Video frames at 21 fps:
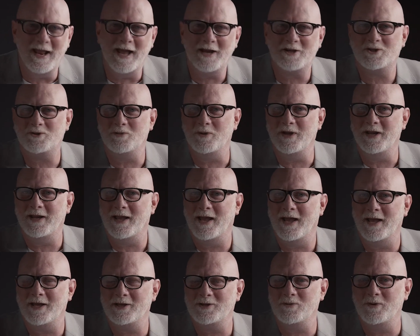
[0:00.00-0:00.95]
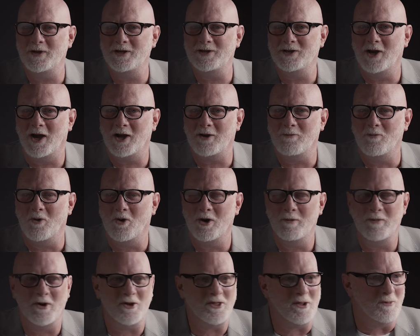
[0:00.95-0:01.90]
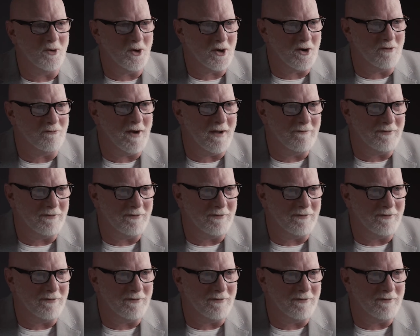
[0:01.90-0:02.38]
to next week as we talk more about the book of